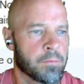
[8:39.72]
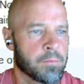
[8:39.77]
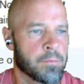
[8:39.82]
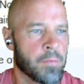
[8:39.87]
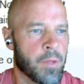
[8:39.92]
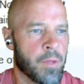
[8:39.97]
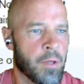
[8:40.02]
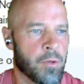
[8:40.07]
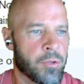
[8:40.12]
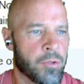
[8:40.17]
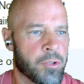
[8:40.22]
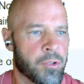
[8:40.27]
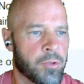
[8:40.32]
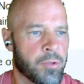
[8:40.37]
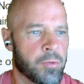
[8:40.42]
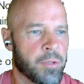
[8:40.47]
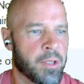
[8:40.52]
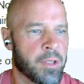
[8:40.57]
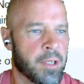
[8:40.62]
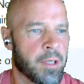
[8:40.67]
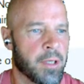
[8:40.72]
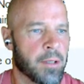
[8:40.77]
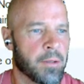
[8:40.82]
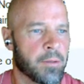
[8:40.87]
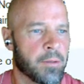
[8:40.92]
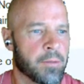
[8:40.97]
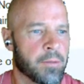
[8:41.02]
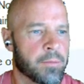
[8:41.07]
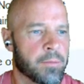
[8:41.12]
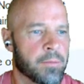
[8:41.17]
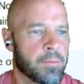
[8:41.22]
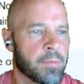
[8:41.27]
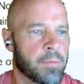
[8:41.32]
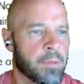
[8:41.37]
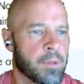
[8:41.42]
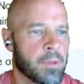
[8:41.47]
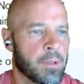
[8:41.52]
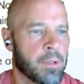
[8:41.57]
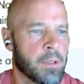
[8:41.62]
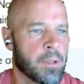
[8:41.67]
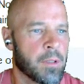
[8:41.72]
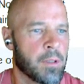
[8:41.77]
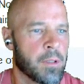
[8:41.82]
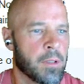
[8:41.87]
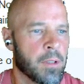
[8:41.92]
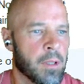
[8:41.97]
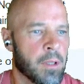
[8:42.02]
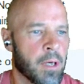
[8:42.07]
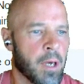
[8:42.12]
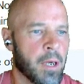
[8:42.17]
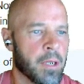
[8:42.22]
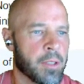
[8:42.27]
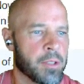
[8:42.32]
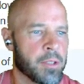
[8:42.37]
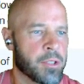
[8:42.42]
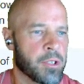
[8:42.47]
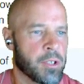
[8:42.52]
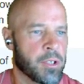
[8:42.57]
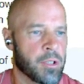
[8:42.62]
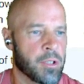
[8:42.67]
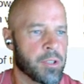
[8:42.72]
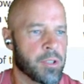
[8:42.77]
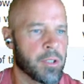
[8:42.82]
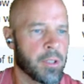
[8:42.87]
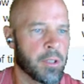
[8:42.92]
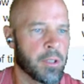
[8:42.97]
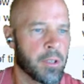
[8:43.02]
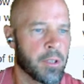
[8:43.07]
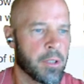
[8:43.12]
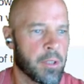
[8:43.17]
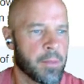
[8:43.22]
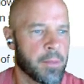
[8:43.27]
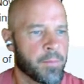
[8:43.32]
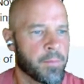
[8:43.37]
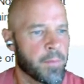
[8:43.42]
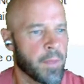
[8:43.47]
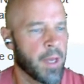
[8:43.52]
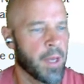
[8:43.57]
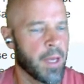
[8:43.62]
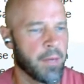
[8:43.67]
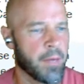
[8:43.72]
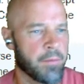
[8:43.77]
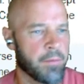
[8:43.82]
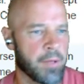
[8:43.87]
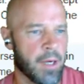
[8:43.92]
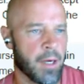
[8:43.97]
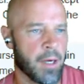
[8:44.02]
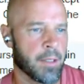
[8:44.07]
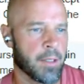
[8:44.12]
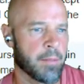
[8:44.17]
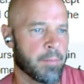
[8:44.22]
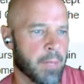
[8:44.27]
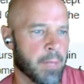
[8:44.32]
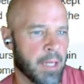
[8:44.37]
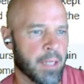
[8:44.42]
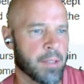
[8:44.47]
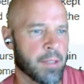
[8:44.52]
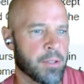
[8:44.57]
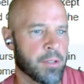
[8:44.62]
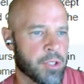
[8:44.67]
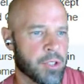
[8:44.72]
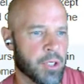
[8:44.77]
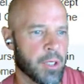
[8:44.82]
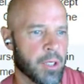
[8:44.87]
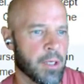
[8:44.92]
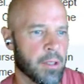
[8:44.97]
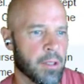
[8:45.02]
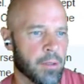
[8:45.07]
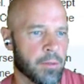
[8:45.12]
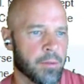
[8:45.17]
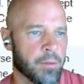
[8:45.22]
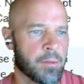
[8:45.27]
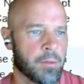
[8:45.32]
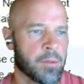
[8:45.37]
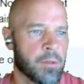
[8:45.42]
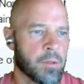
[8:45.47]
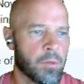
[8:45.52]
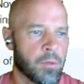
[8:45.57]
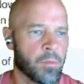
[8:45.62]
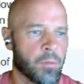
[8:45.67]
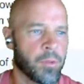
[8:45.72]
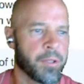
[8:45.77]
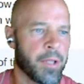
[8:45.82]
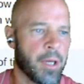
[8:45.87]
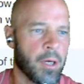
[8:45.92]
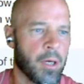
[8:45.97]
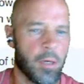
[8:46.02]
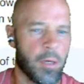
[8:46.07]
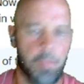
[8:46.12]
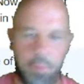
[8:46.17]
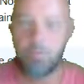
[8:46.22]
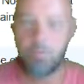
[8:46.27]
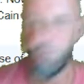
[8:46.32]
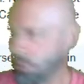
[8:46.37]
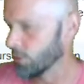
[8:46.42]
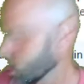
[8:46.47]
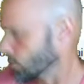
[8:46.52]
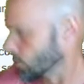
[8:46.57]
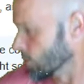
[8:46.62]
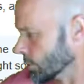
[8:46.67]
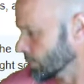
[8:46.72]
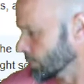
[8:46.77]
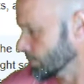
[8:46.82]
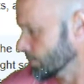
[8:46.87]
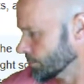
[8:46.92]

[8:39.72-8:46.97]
those two together. And she said, I have gotten a man child with the help of the Lord.